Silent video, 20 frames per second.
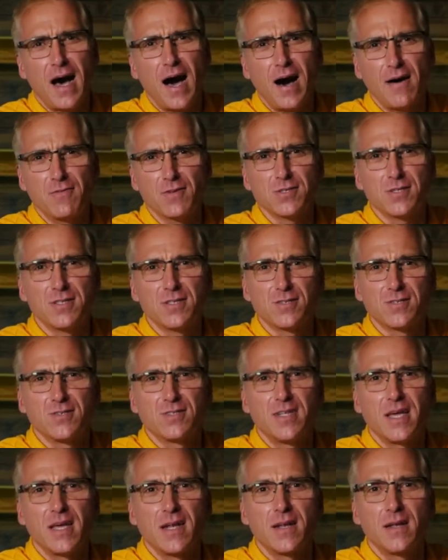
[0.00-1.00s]
Obviously, this
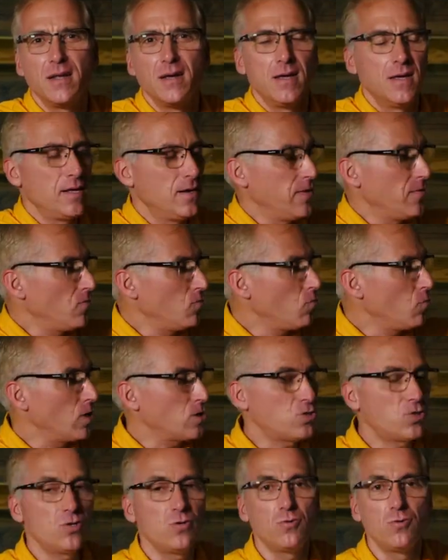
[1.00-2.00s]
is dated.
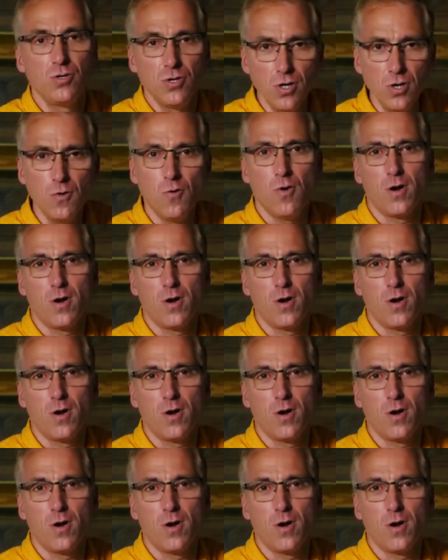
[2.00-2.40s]
What you do